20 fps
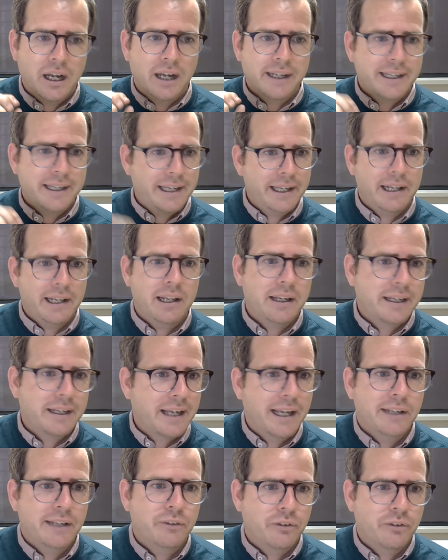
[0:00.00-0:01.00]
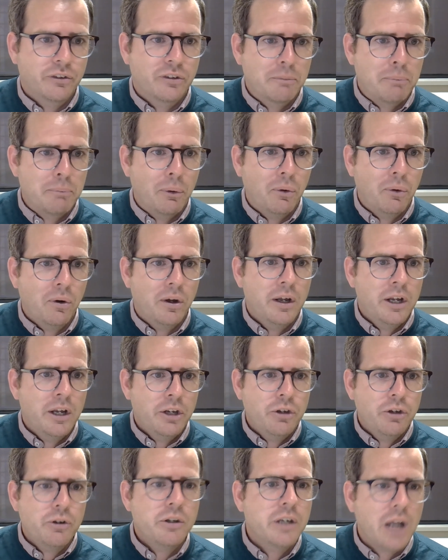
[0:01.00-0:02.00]
uh, killer case for support
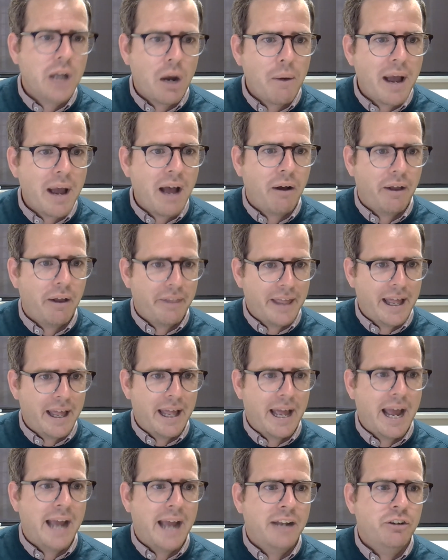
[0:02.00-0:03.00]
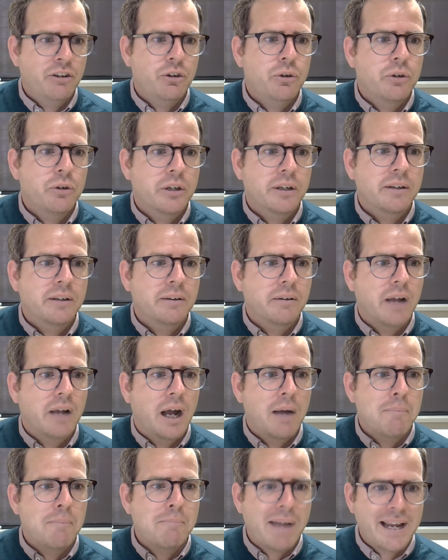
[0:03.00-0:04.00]
you can go out there and you can uh,